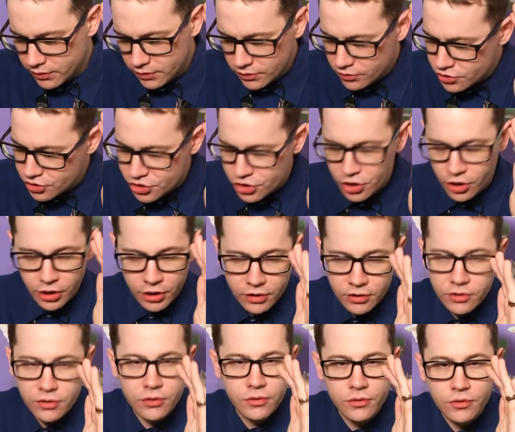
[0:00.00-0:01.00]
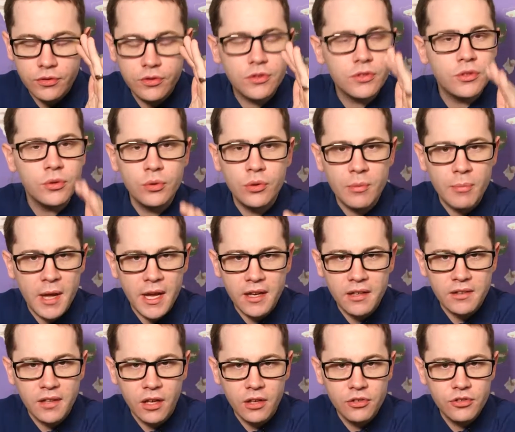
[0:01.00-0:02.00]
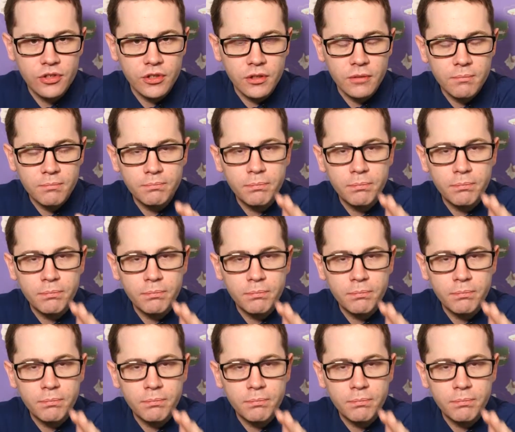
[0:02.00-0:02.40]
sure, do the mega dungeon,